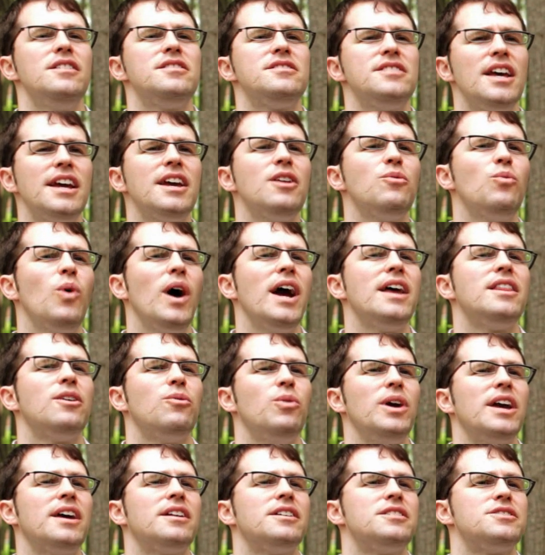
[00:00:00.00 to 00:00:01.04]
second way that we
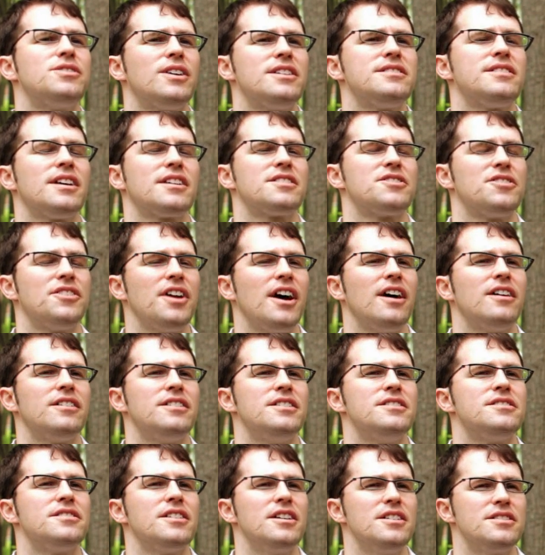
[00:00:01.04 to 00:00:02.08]
can address
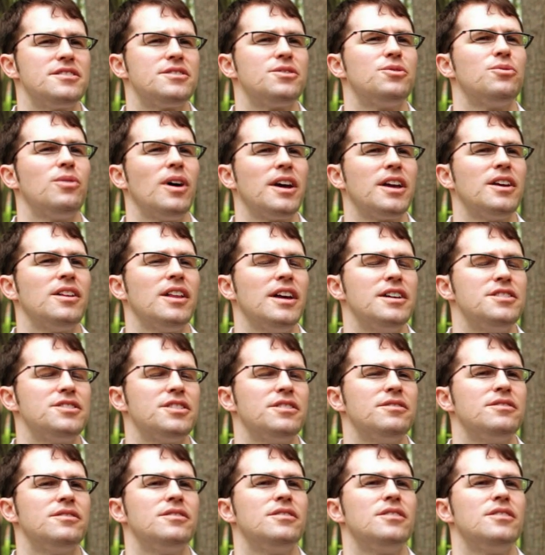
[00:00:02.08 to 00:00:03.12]
externalities is through regulation.